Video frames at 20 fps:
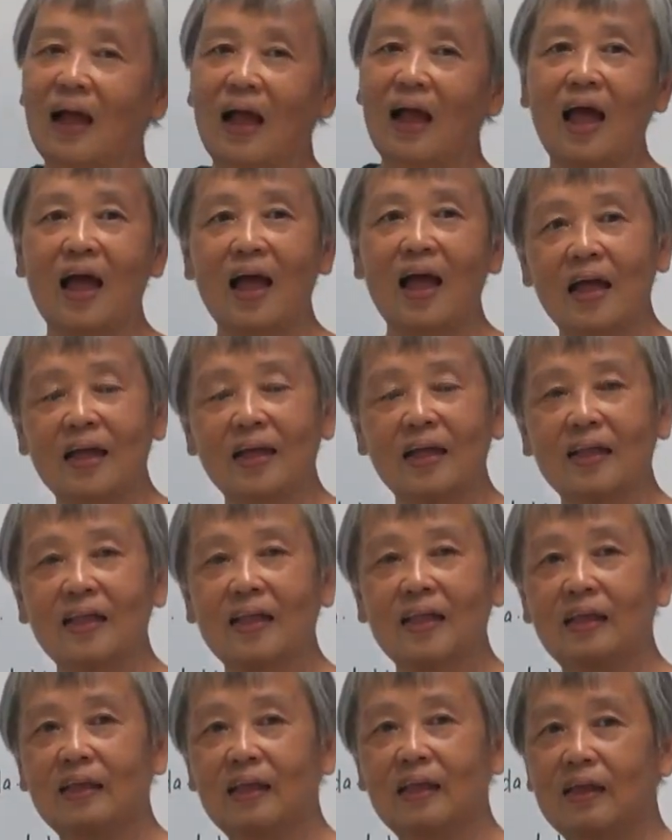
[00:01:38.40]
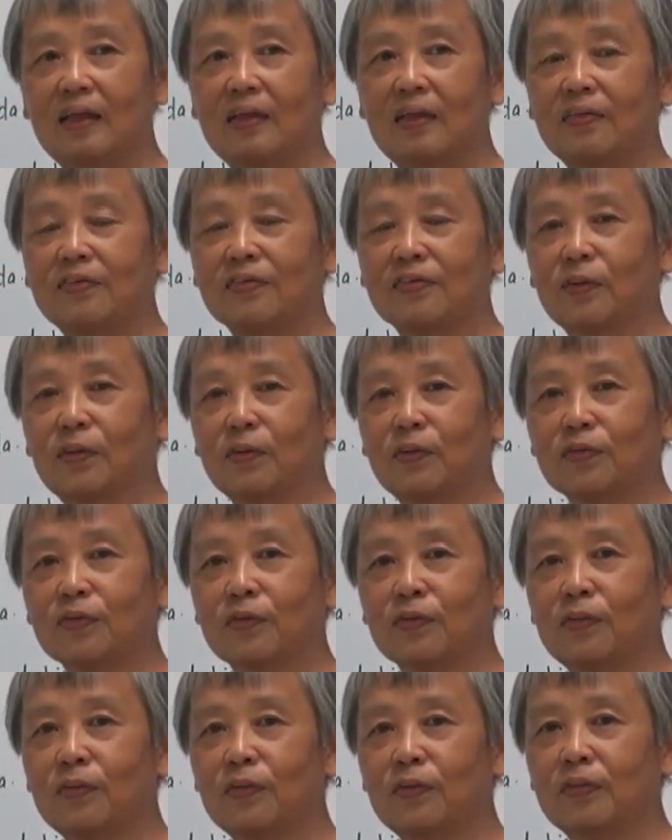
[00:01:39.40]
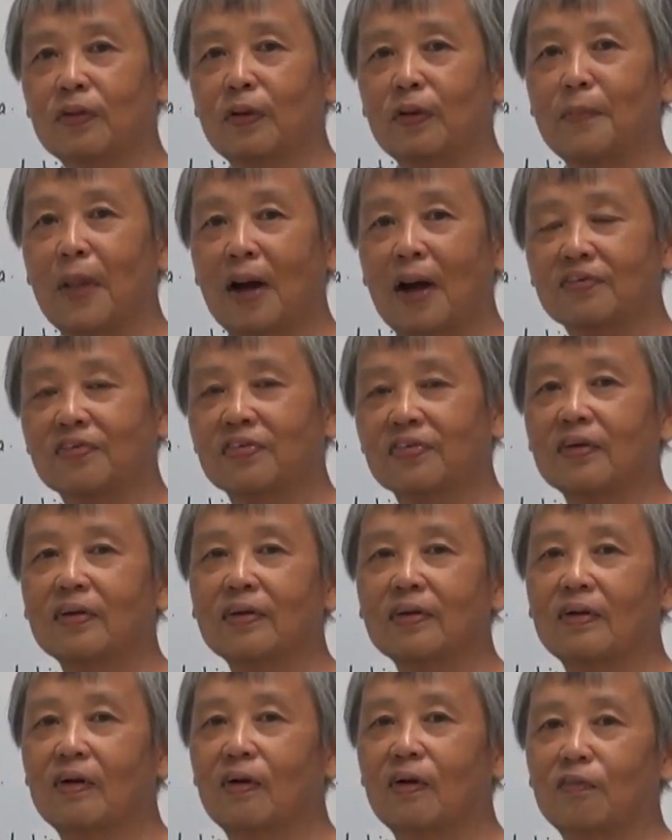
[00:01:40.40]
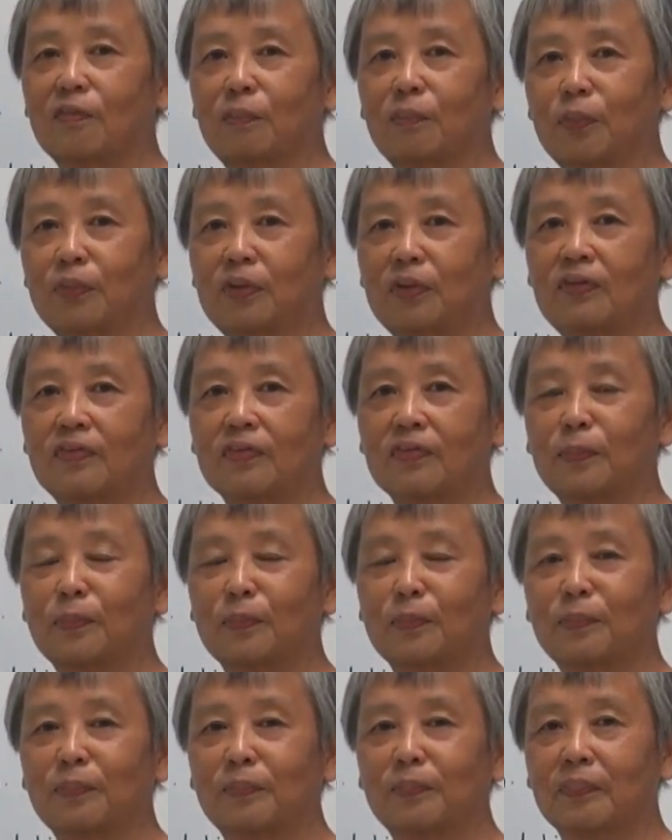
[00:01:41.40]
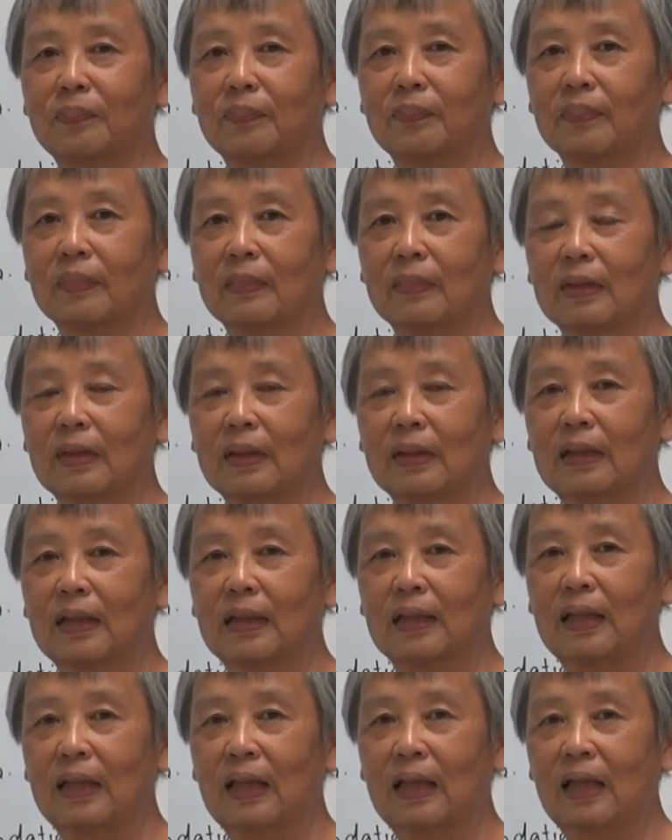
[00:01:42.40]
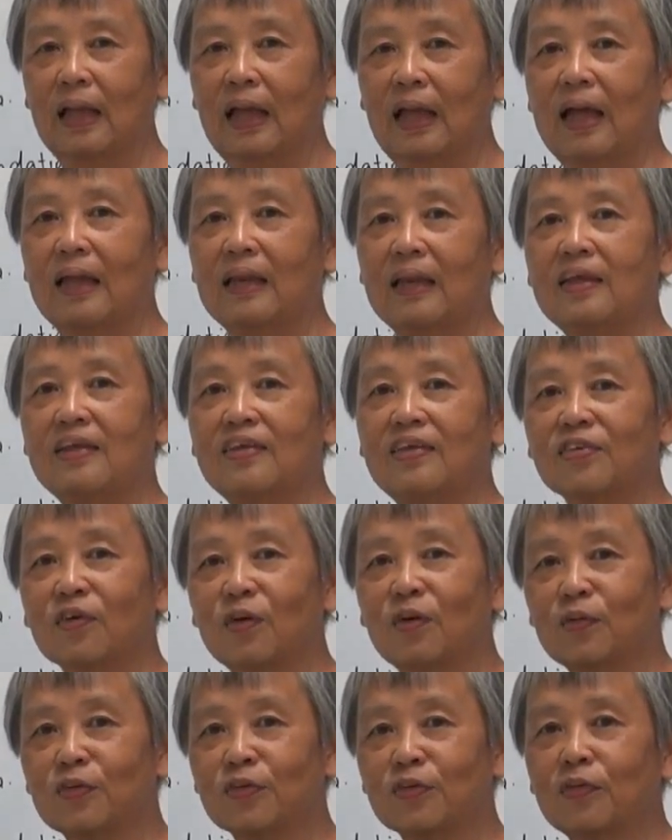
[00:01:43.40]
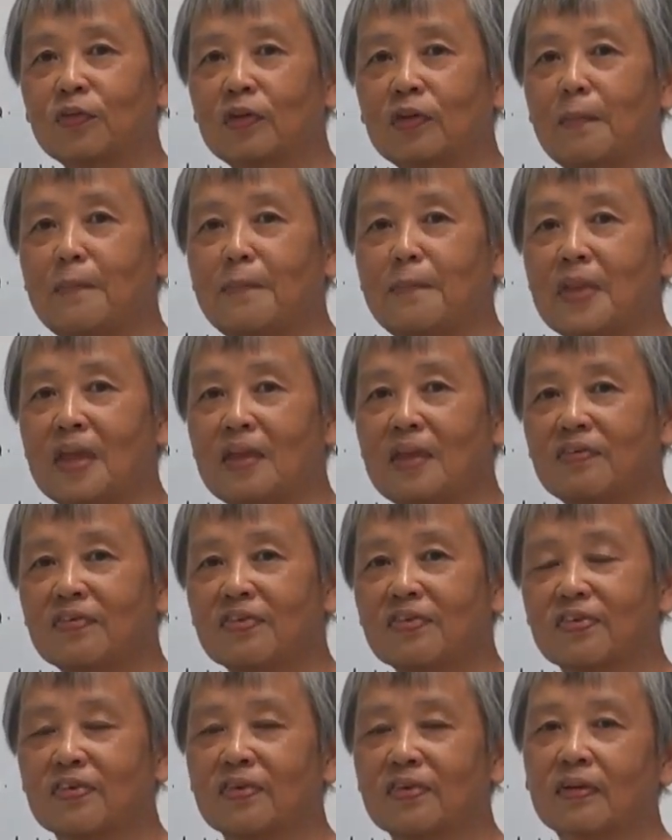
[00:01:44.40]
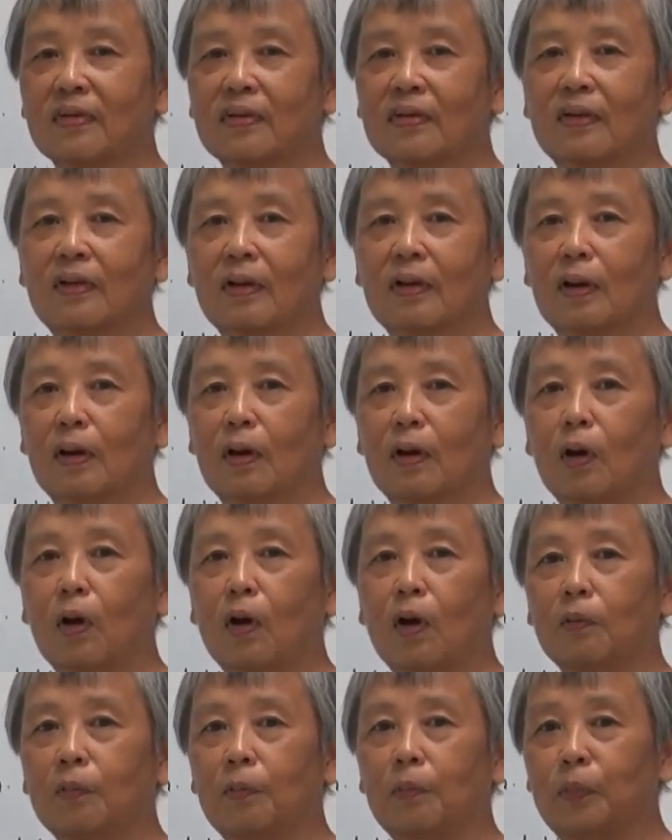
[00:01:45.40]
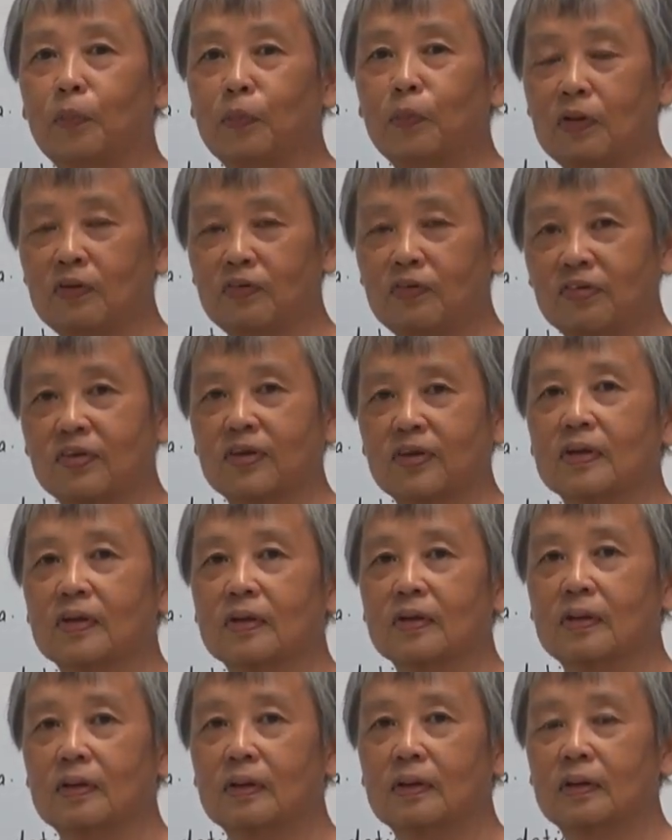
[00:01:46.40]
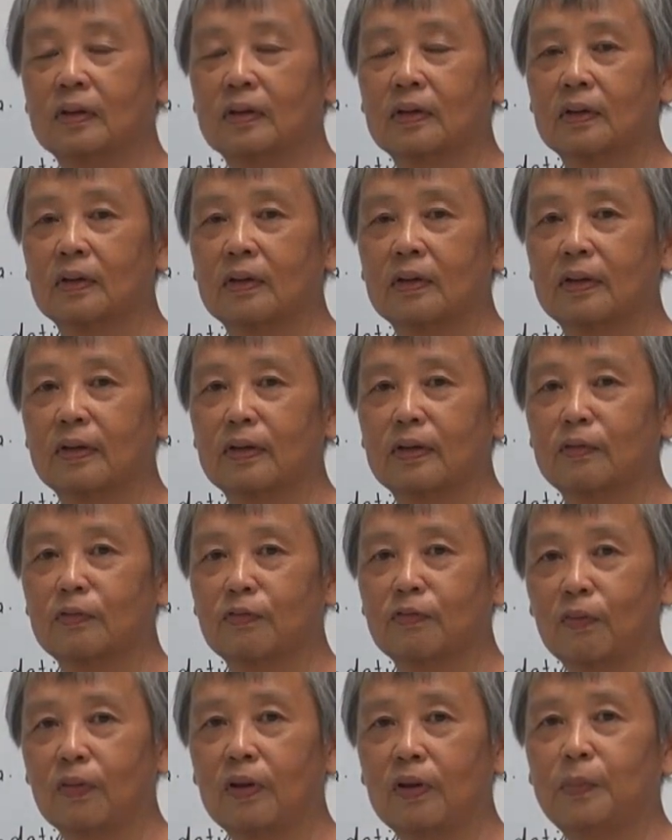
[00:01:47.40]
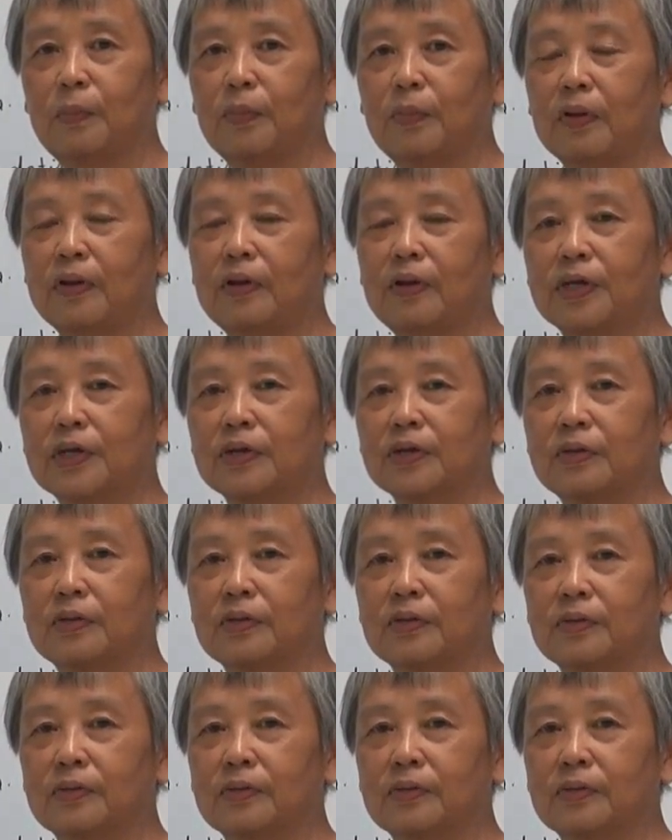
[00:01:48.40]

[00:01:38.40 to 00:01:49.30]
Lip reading: and it is also the master of Buddhism. And it is also the means of Buddhist for liberation.